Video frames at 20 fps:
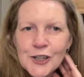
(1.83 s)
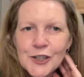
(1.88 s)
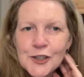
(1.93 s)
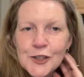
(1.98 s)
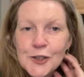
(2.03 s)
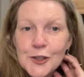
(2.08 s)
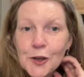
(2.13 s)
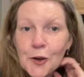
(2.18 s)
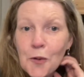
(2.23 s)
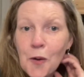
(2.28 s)

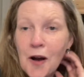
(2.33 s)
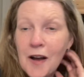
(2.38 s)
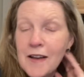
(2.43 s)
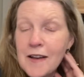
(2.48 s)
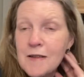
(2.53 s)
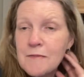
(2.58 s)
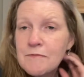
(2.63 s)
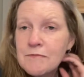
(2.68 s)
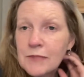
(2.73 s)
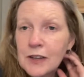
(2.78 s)
So I
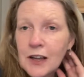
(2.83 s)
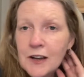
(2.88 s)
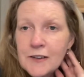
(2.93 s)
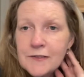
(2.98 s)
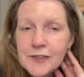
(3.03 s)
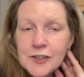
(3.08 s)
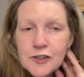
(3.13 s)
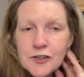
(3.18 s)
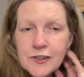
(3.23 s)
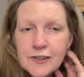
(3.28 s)
am live
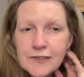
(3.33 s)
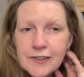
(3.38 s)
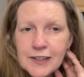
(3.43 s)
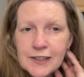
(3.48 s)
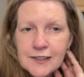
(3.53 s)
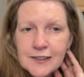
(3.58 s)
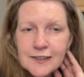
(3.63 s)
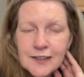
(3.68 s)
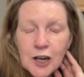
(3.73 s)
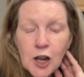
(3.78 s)

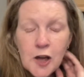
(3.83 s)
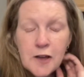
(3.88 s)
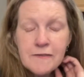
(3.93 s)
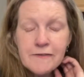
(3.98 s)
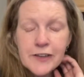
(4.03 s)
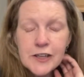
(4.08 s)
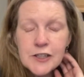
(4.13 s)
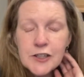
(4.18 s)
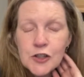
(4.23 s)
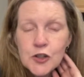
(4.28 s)
streaming
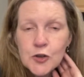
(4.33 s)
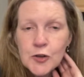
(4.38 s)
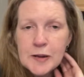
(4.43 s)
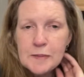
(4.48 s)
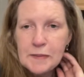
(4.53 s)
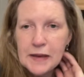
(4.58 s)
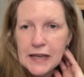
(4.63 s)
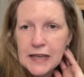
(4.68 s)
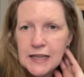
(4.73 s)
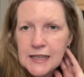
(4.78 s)

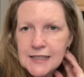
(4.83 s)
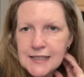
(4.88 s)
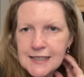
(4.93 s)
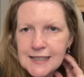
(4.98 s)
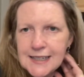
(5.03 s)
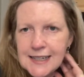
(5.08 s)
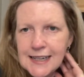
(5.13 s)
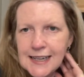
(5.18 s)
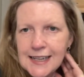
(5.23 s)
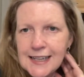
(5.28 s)

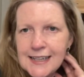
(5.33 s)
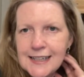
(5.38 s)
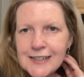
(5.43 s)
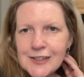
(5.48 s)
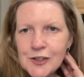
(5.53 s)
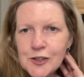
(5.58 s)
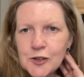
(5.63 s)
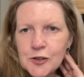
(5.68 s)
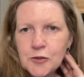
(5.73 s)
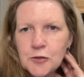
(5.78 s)
today
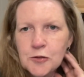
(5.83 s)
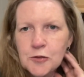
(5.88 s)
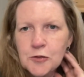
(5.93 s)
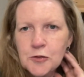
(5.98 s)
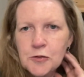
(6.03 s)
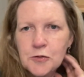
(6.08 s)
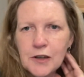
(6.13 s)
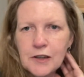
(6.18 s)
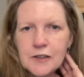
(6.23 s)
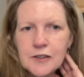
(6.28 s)

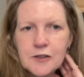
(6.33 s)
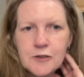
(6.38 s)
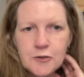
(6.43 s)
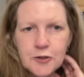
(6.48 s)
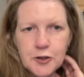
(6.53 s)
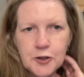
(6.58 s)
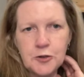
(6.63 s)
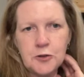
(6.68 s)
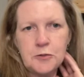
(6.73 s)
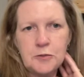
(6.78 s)
to
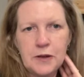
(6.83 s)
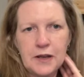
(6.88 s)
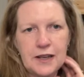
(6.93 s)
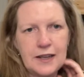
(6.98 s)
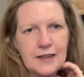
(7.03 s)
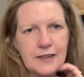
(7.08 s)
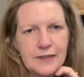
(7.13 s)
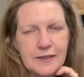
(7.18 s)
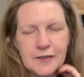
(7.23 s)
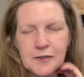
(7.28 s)
YouTube
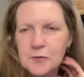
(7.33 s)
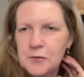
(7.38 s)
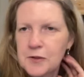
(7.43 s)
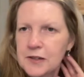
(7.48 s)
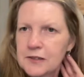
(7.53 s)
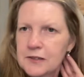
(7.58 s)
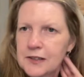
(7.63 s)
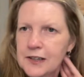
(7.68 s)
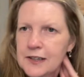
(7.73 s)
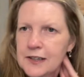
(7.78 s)
as
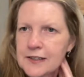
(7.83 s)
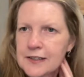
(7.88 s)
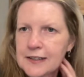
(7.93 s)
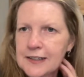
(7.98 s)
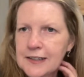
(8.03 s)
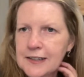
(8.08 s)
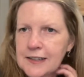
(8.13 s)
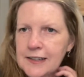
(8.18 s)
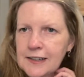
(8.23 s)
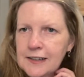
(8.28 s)
well as
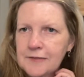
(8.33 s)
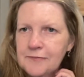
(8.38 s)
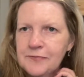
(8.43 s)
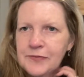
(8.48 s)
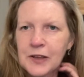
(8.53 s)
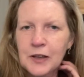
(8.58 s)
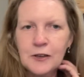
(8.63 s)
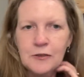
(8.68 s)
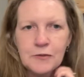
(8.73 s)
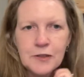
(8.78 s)
LinkedIn,
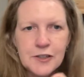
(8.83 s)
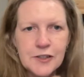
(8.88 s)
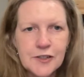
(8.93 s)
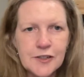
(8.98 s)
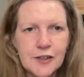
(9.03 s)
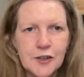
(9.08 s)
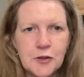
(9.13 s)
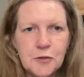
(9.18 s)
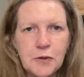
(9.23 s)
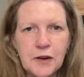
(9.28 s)
which is
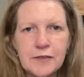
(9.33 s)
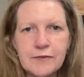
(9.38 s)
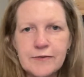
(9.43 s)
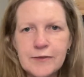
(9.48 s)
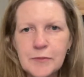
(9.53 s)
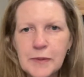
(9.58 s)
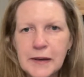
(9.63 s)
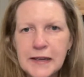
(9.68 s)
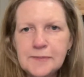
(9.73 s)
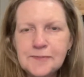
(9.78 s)
a new one
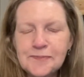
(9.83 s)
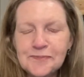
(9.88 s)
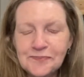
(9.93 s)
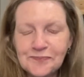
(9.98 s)
for me.